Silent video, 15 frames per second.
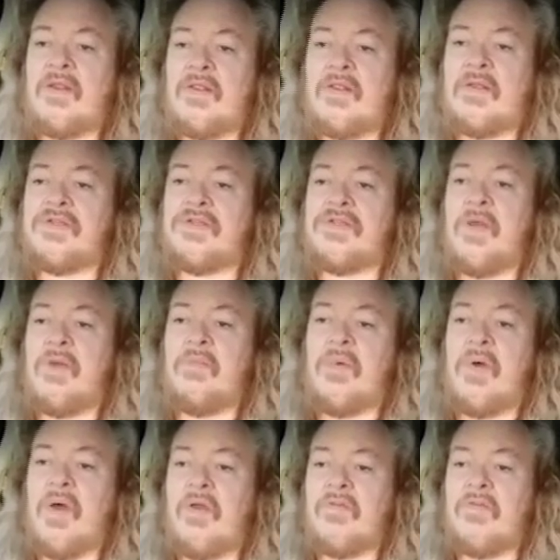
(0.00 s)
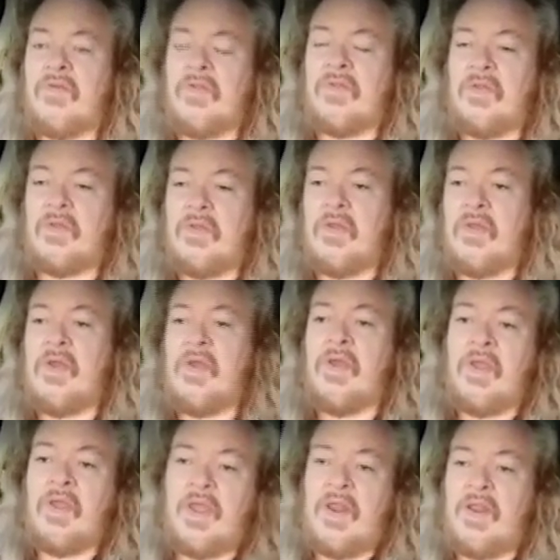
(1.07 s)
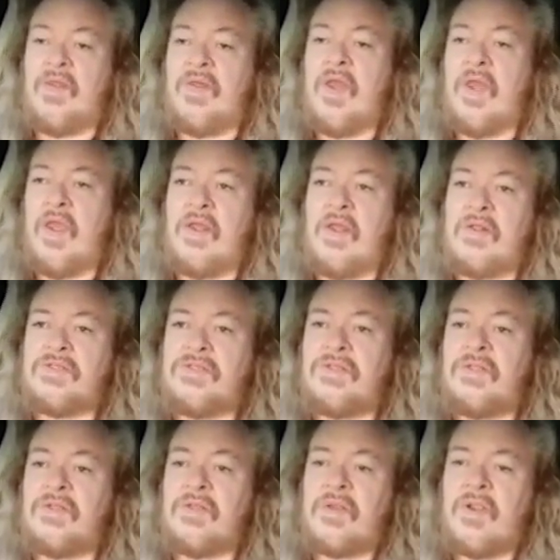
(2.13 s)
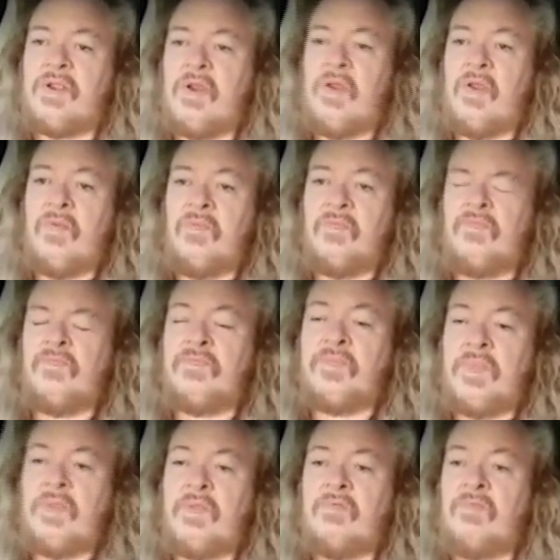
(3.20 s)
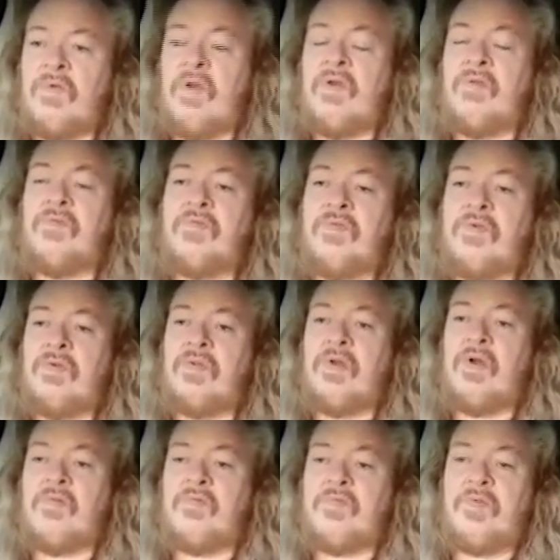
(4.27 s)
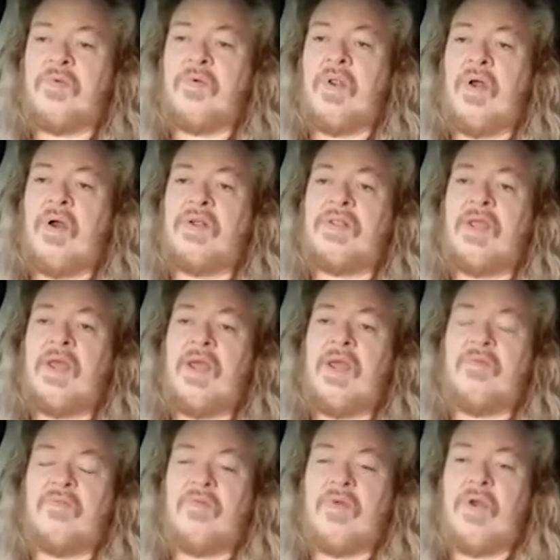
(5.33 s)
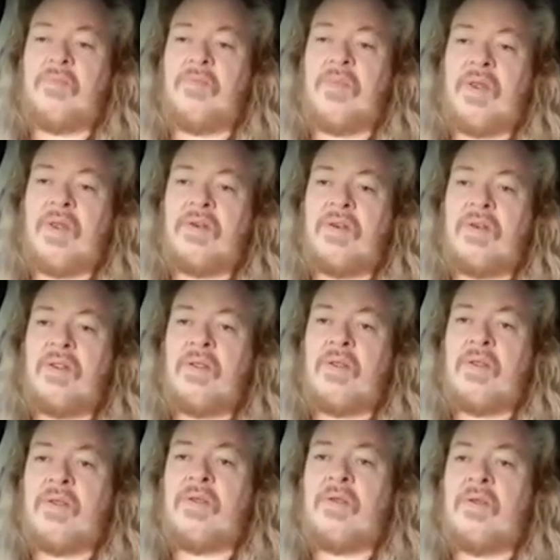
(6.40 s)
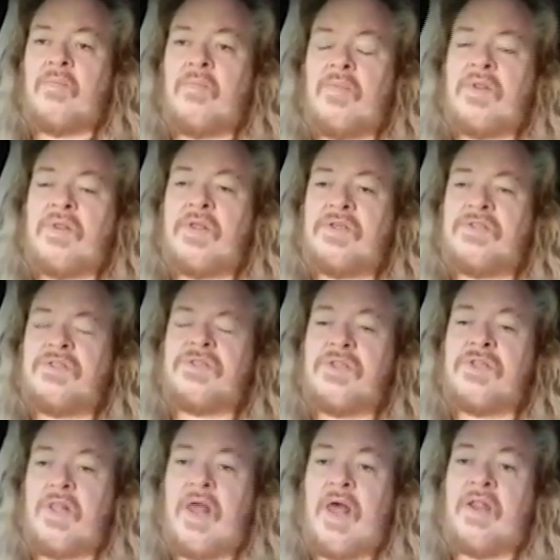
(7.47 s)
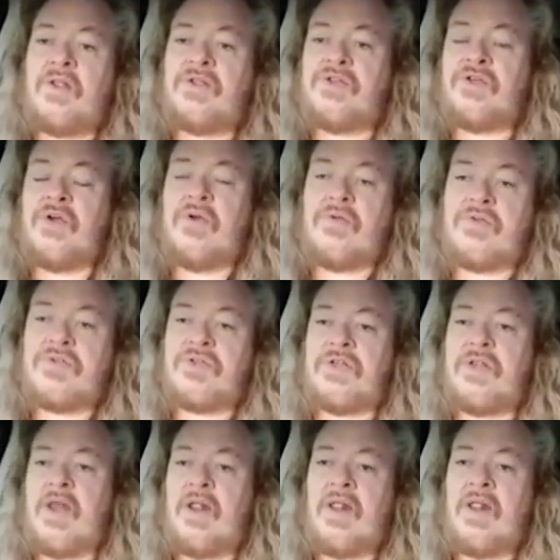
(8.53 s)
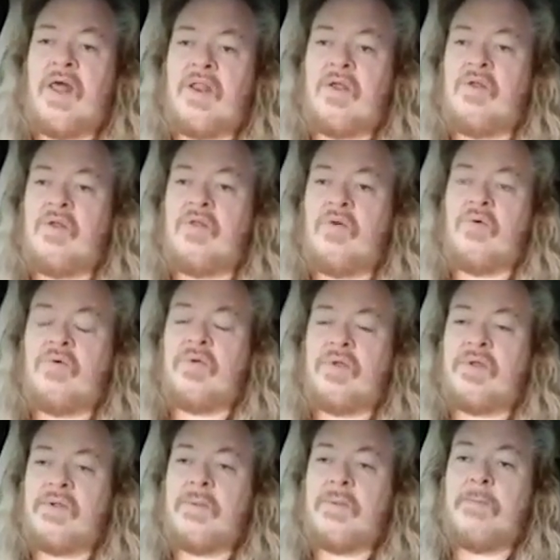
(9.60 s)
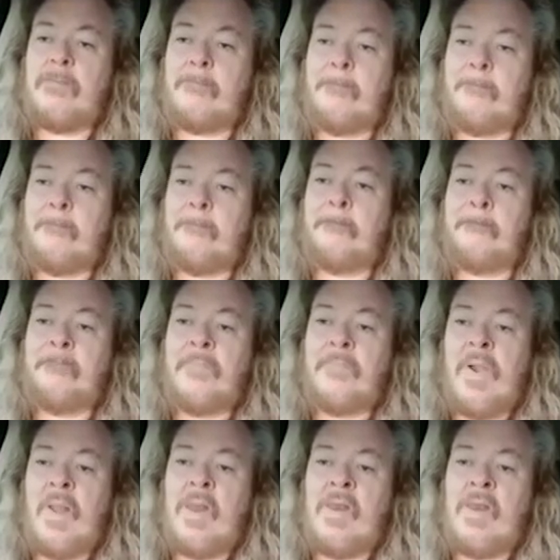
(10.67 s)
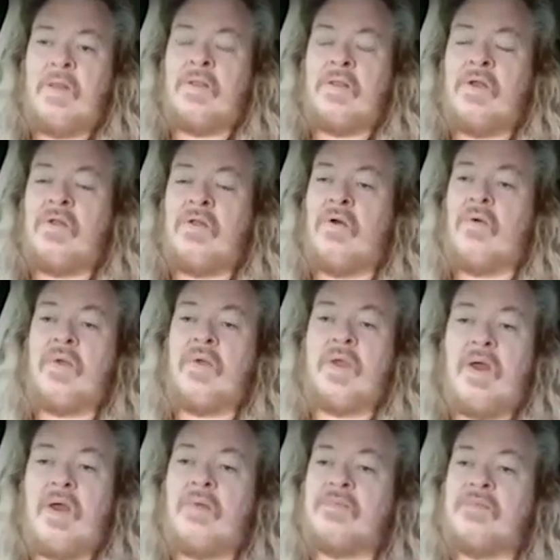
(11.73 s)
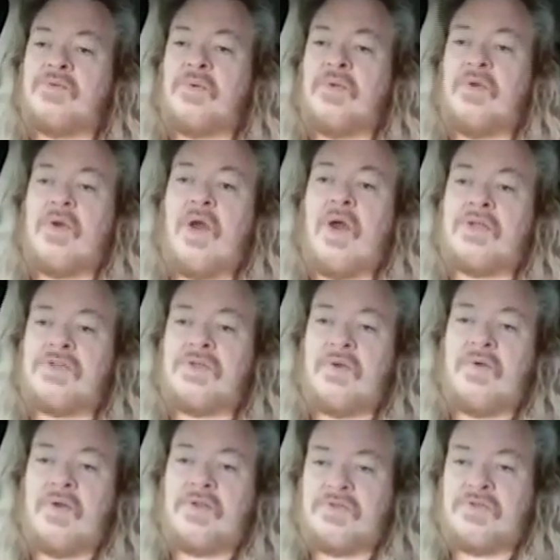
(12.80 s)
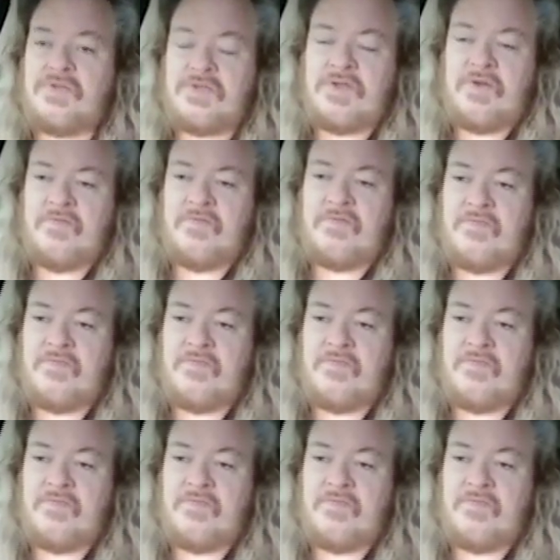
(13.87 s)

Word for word: and the Schambachs and the Kenneth Hagins and very few. There are few in our day of great men but there's just a lot of church and not a lot of glory. The glory comes when you consecrate yourself.